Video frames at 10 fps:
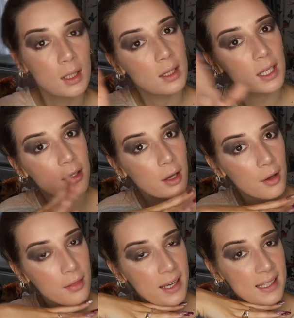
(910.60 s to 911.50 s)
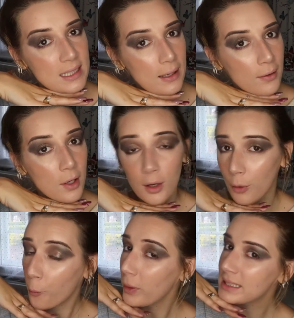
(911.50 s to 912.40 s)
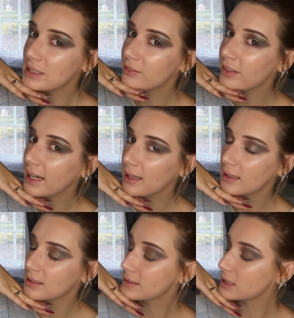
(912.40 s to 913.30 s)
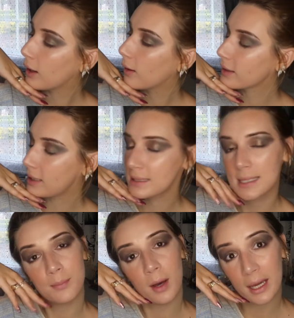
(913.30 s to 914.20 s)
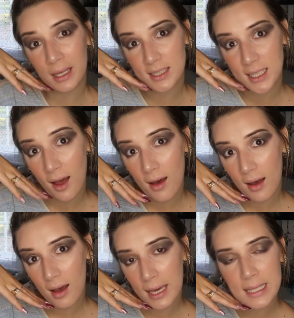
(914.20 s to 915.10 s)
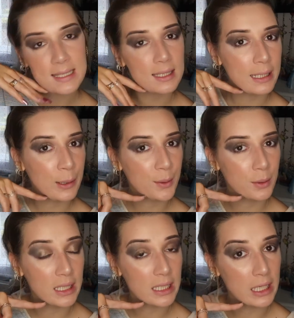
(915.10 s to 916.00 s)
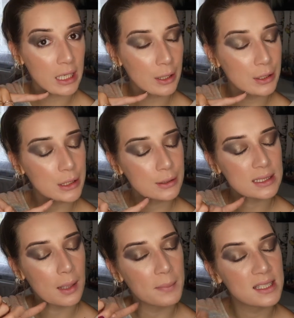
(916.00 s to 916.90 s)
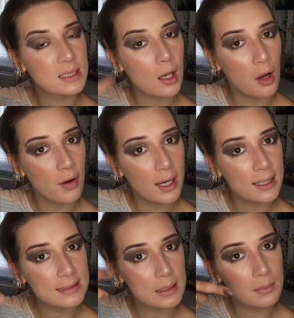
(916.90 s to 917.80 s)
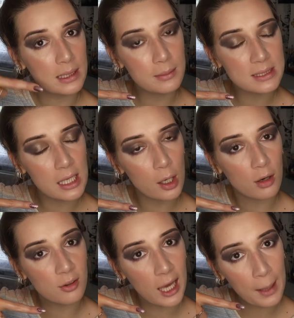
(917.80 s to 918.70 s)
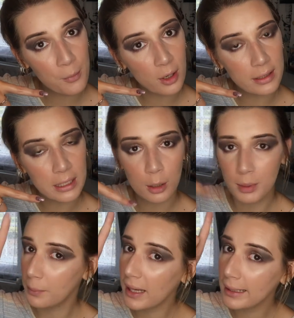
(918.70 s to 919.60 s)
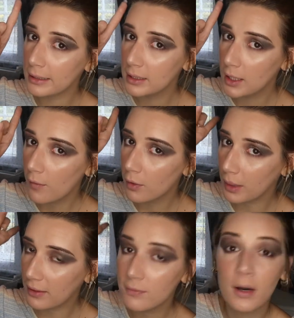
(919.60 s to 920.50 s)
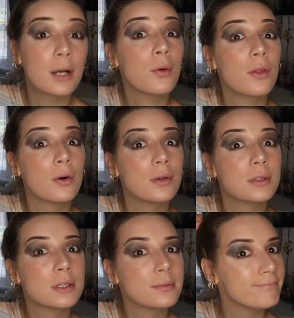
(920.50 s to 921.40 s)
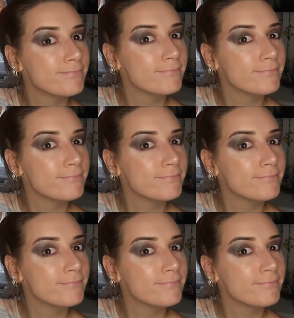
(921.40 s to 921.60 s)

And there you go, that is our Winterfell Stark inspired eyes. Now I'm quickly going to go do some mascara and some lipstick off camera, and then I'll be back for my final thoughts.